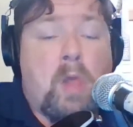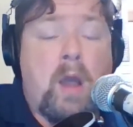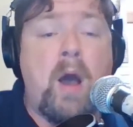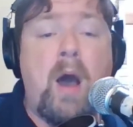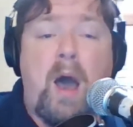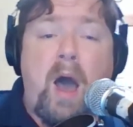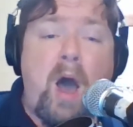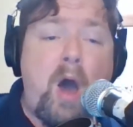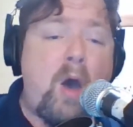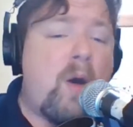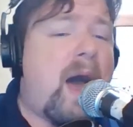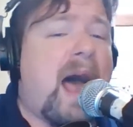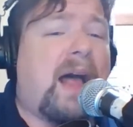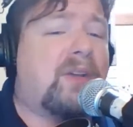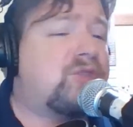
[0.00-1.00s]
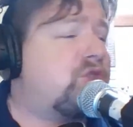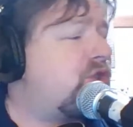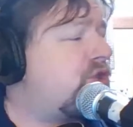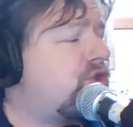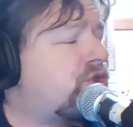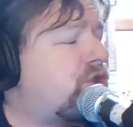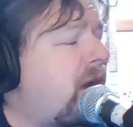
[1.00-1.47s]
Oh, I'll
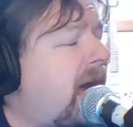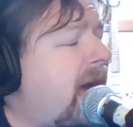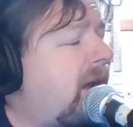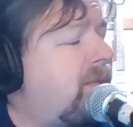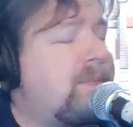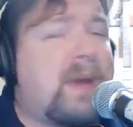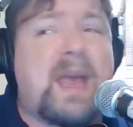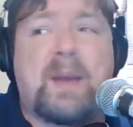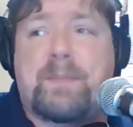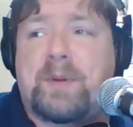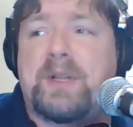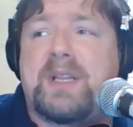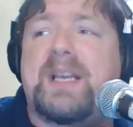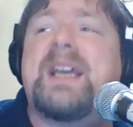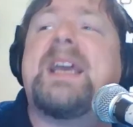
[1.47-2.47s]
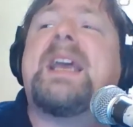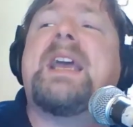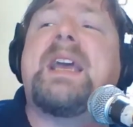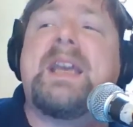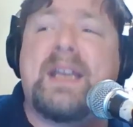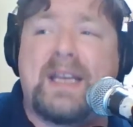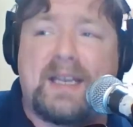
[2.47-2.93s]
just try to make
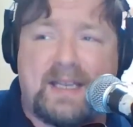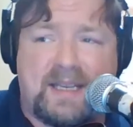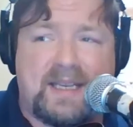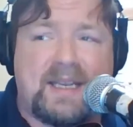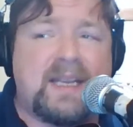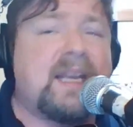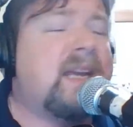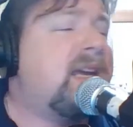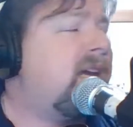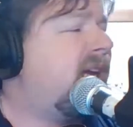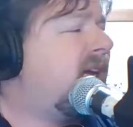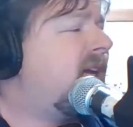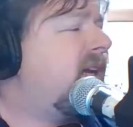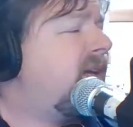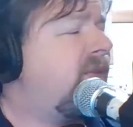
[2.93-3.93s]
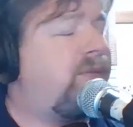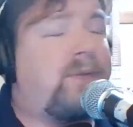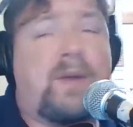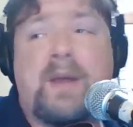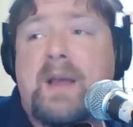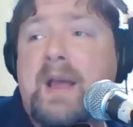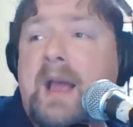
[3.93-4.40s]
believe
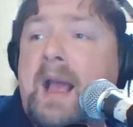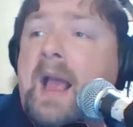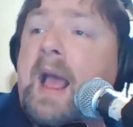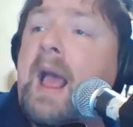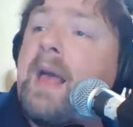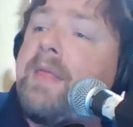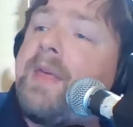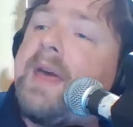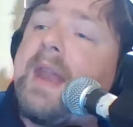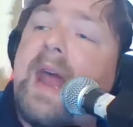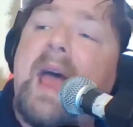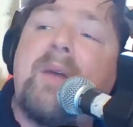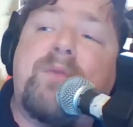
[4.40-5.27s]
that